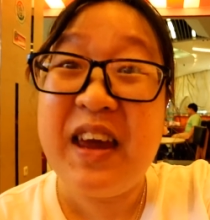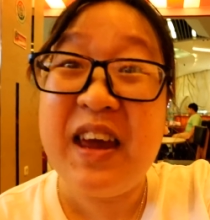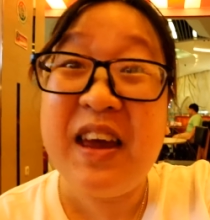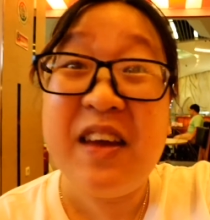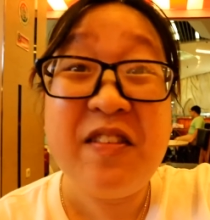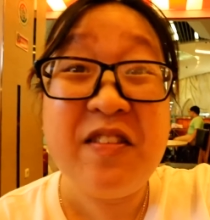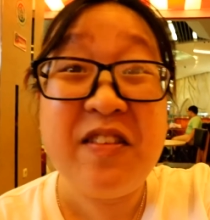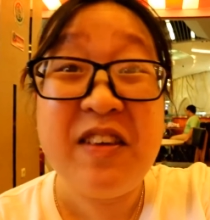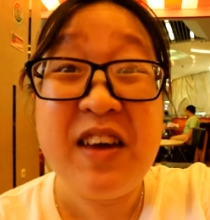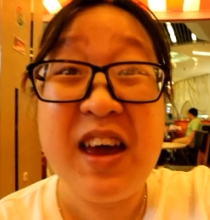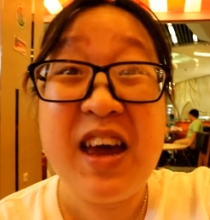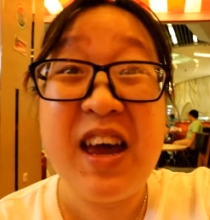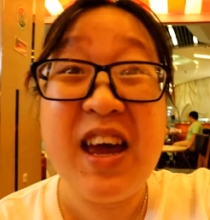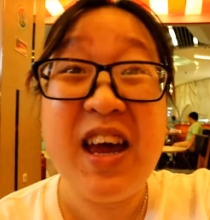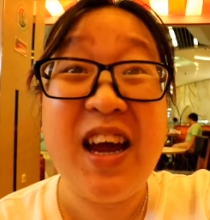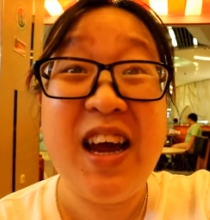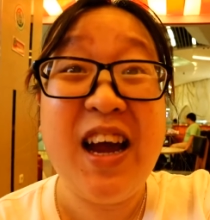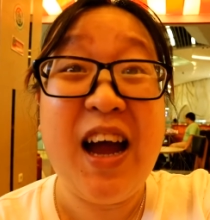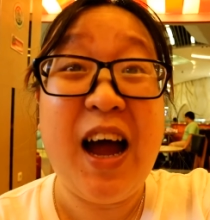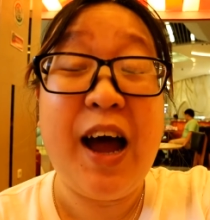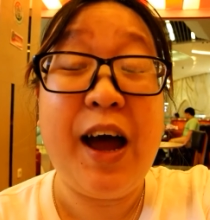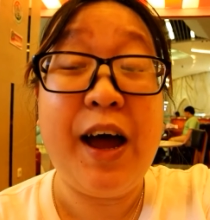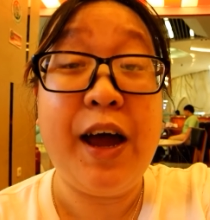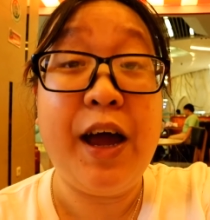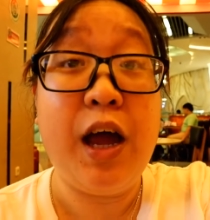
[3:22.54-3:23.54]
eating
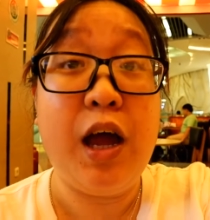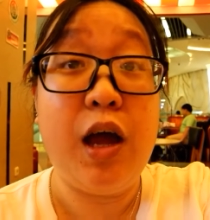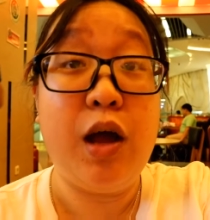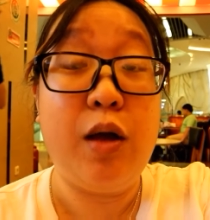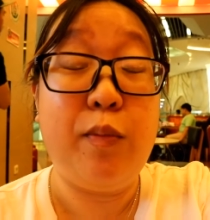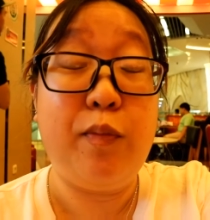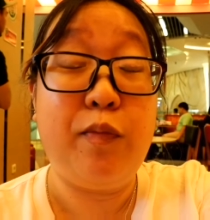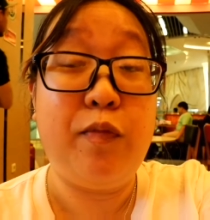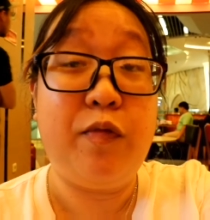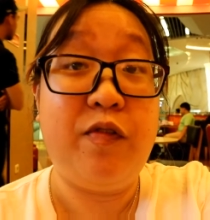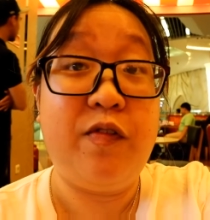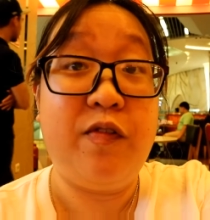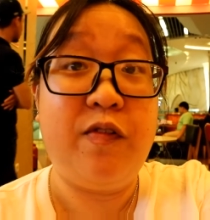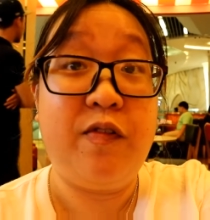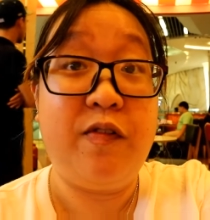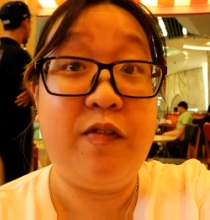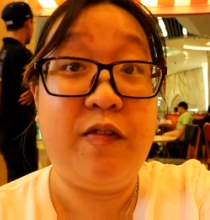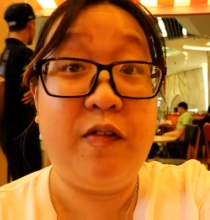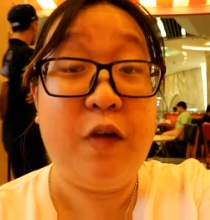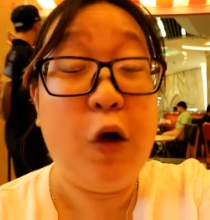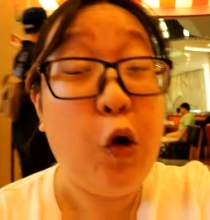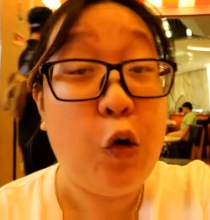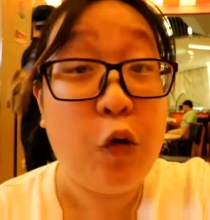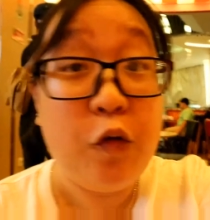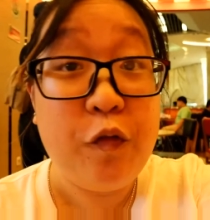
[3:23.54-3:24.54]
I am
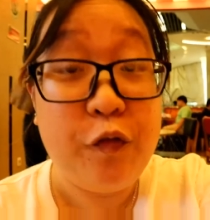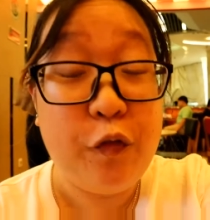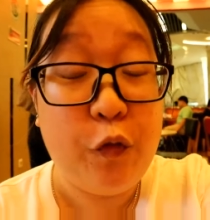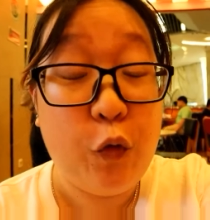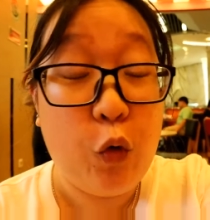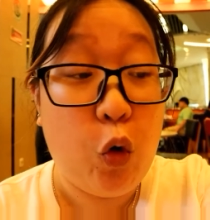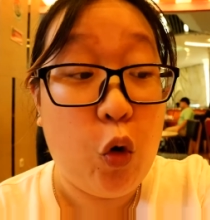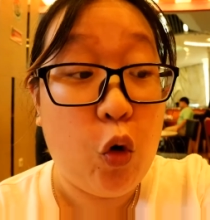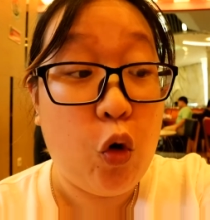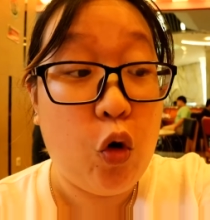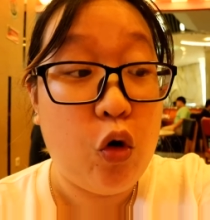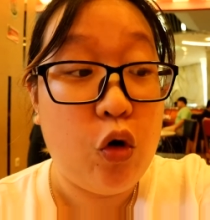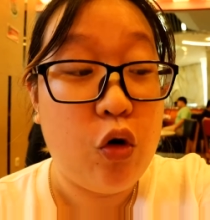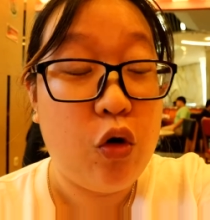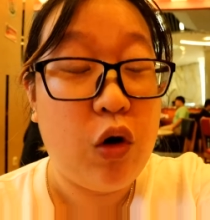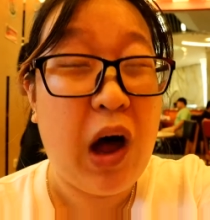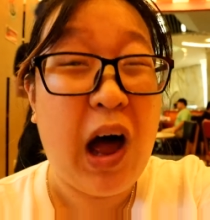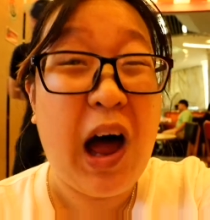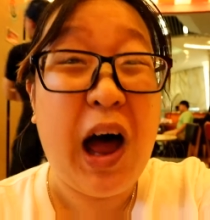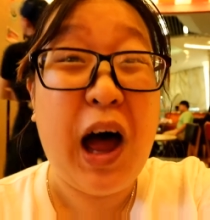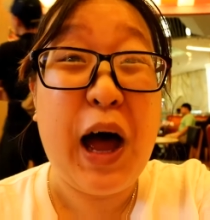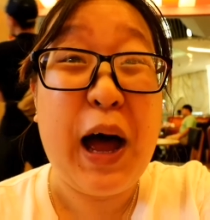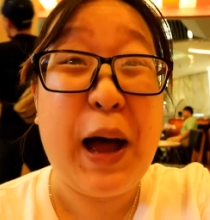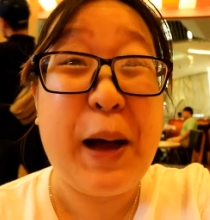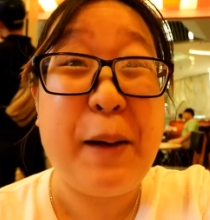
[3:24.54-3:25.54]
so full
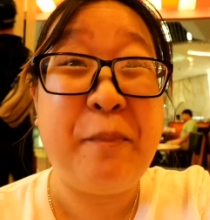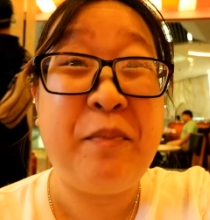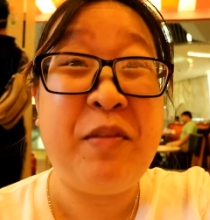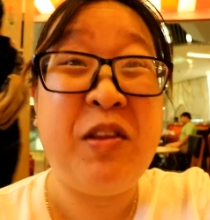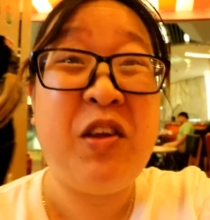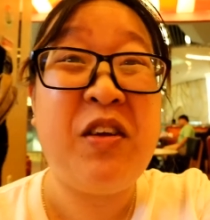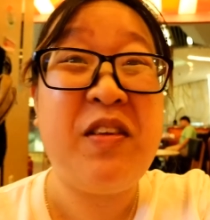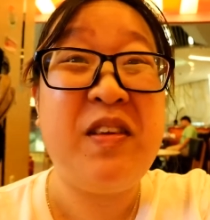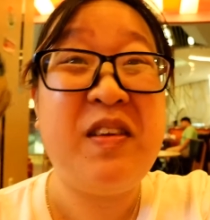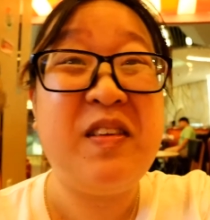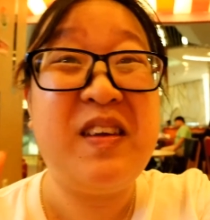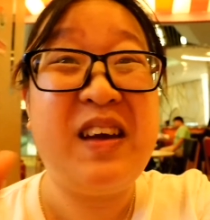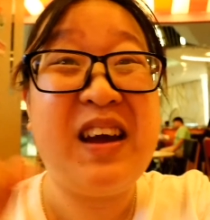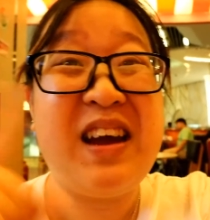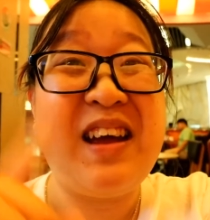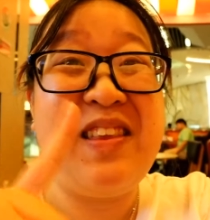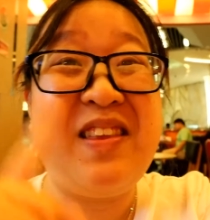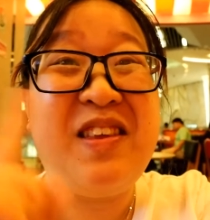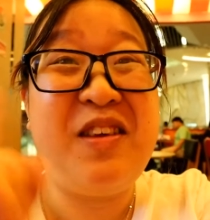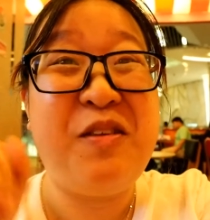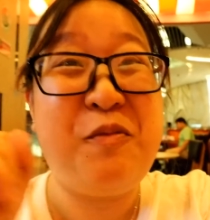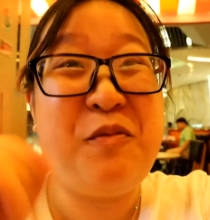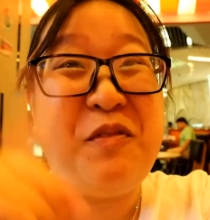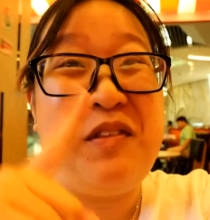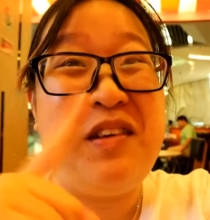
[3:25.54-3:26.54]
um, the only thing I
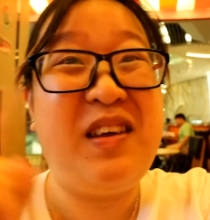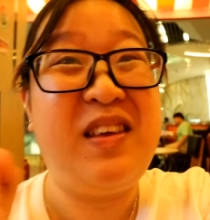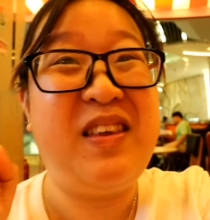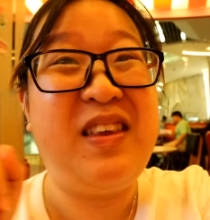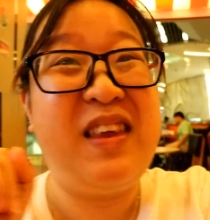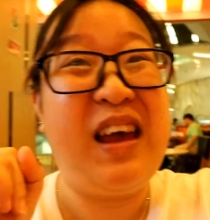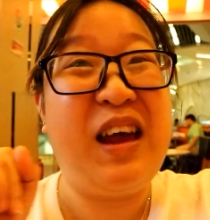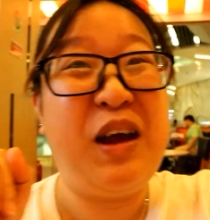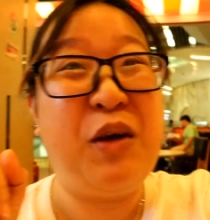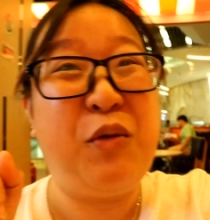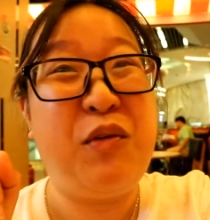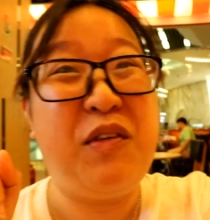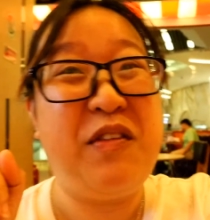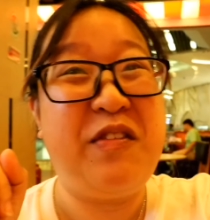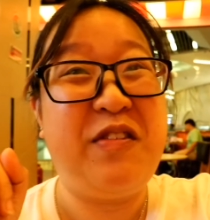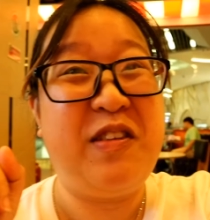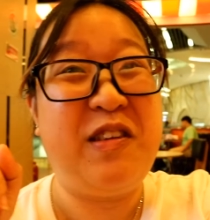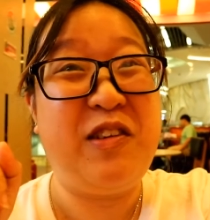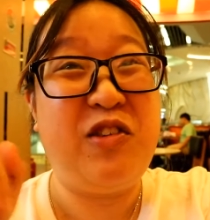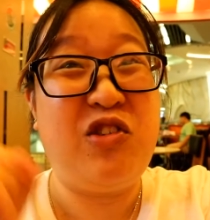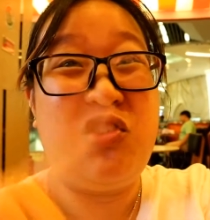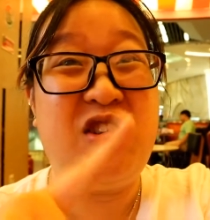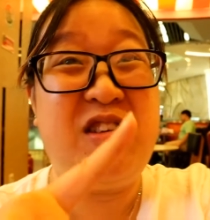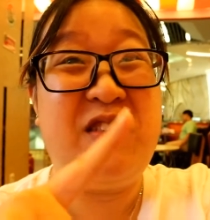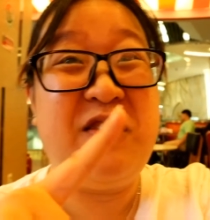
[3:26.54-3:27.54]
didn't really like was
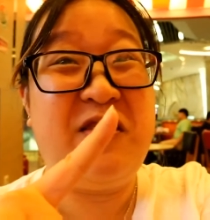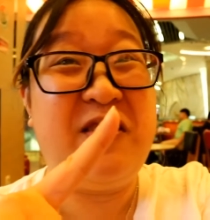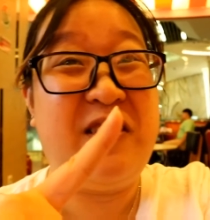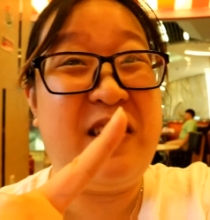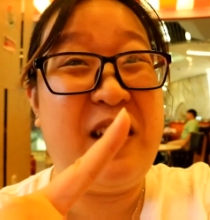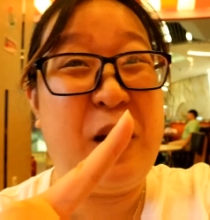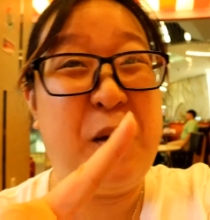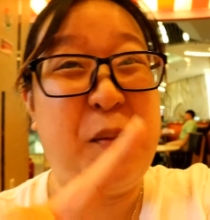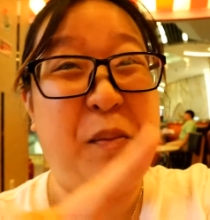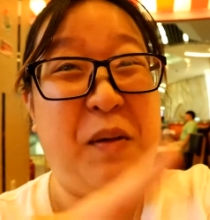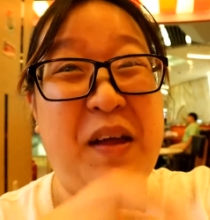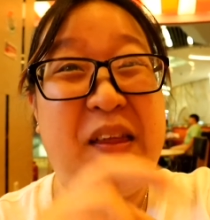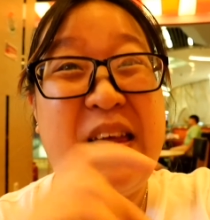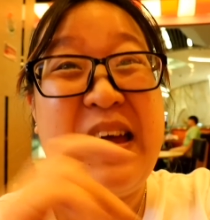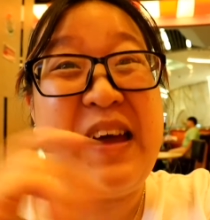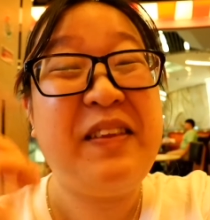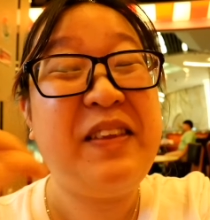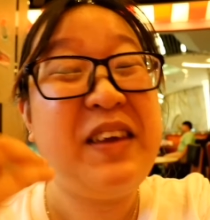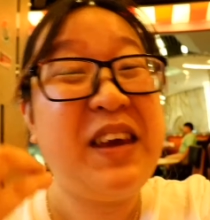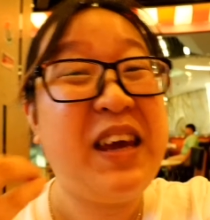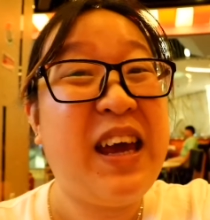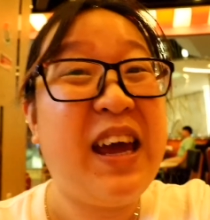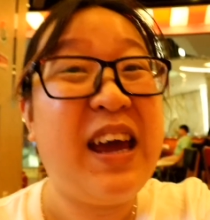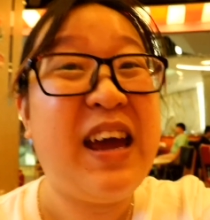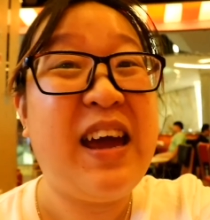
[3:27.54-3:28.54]
the cheese steak but then
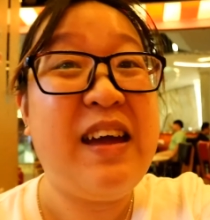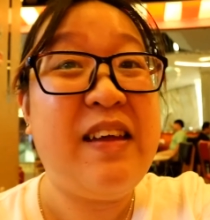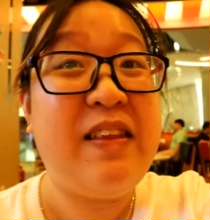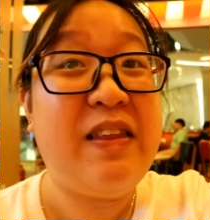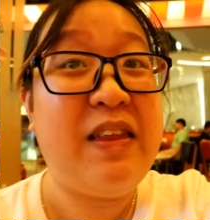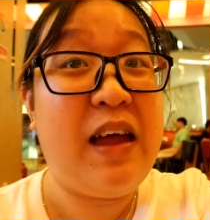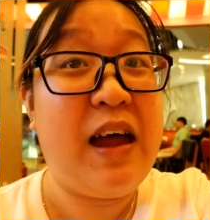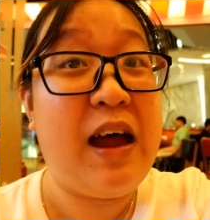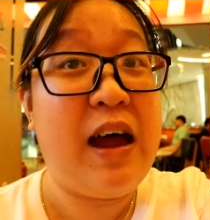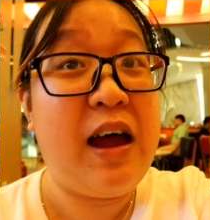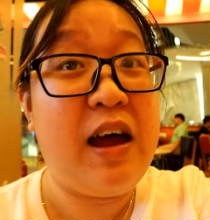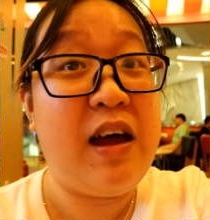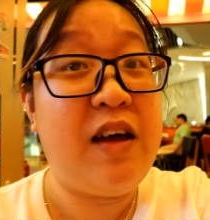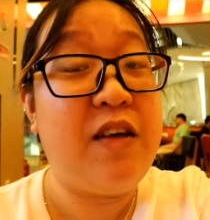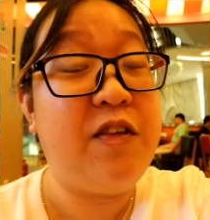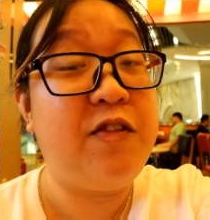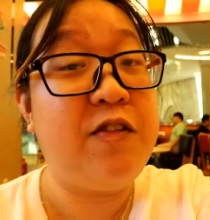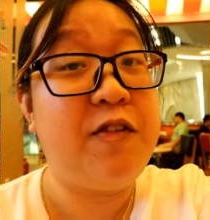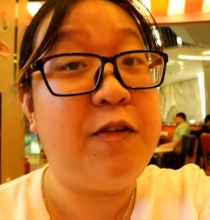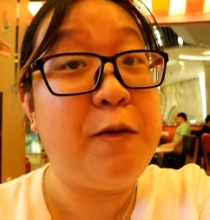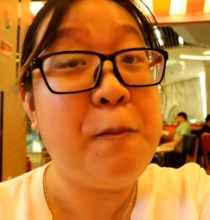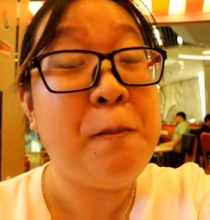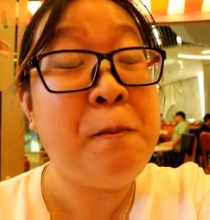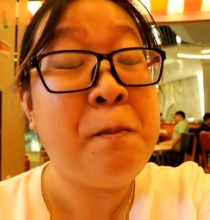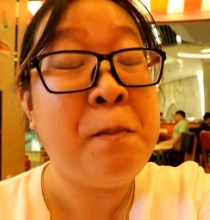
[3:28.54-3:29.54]
again that
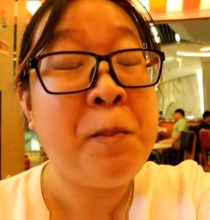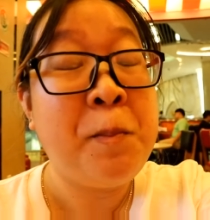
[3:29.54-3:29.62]
has